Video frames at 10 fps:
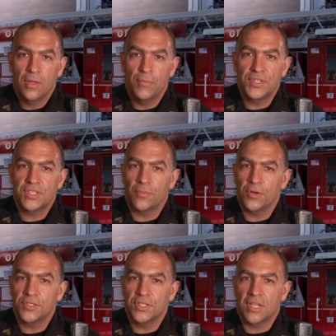
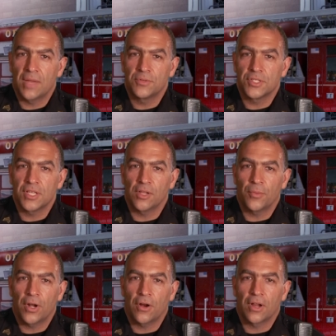Midsummer is a time to
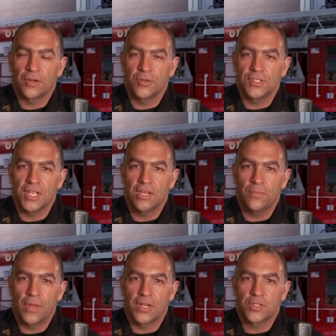celebrate our country's
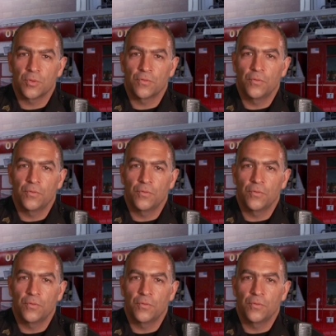independence with